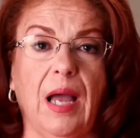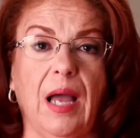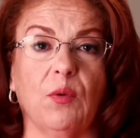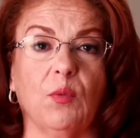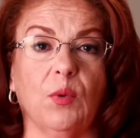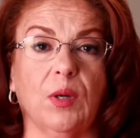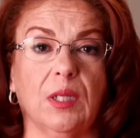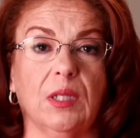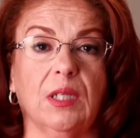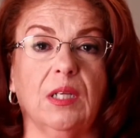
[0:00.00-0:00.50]
I
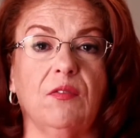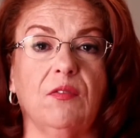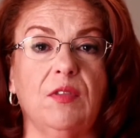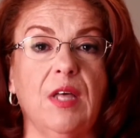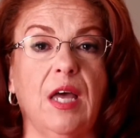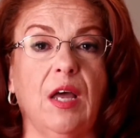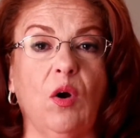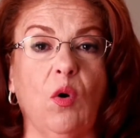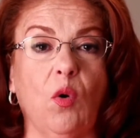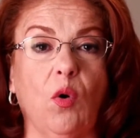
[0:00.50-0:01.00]
relive
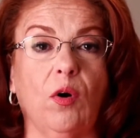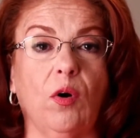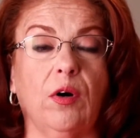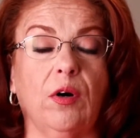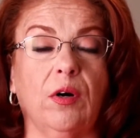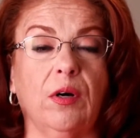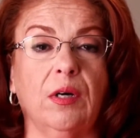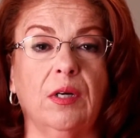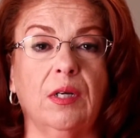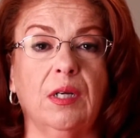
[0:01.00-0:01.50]
that
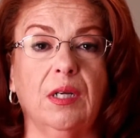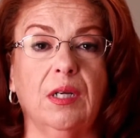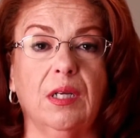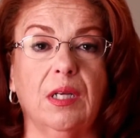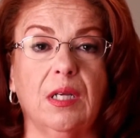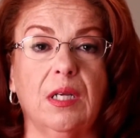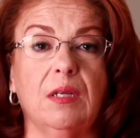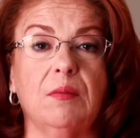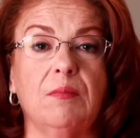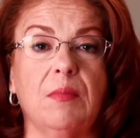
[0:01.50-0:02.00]
horror
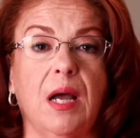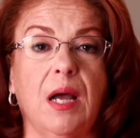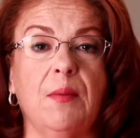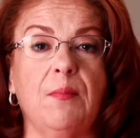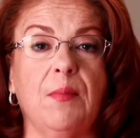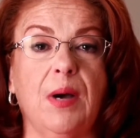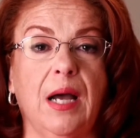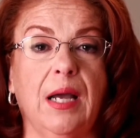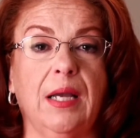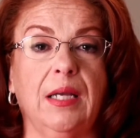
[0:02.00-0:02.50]
in
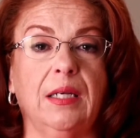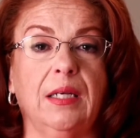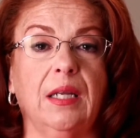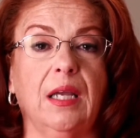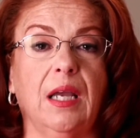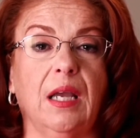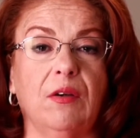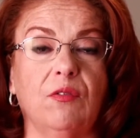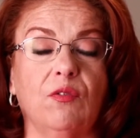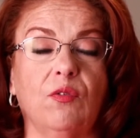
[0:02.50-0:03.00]
my
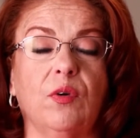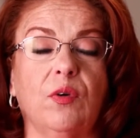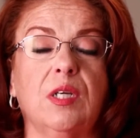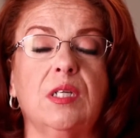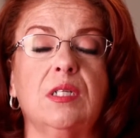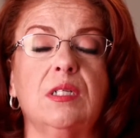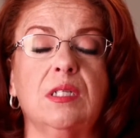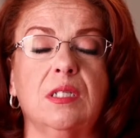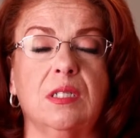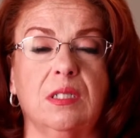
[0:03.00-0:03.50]
mind
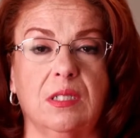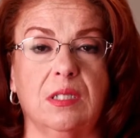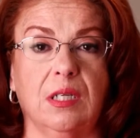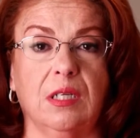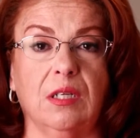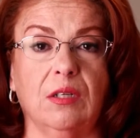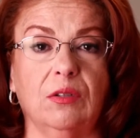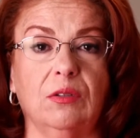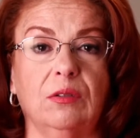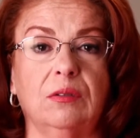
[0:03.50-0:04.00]
every
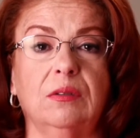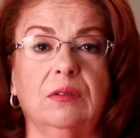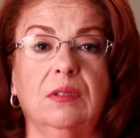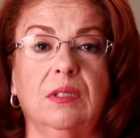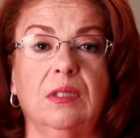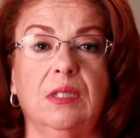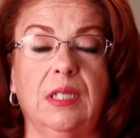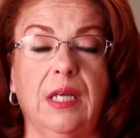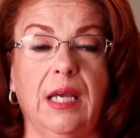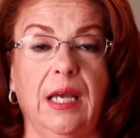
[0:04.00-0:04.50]
single
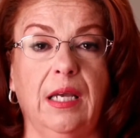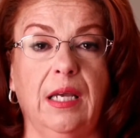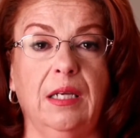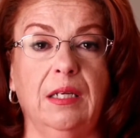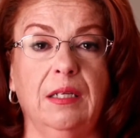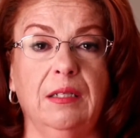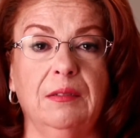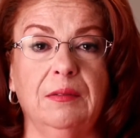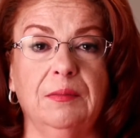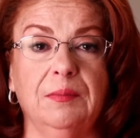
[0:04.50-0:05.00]

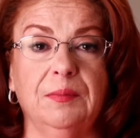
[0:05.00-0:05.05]
day.